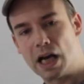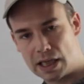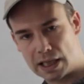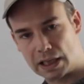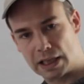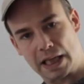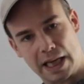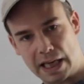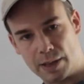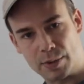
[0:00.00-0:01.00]
a little
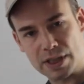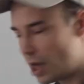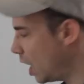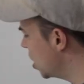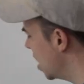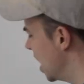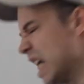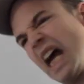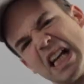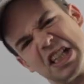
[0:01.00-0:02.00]
Hitler moustache
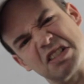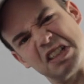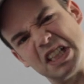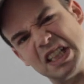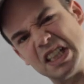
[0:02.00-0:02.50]
and it's gritting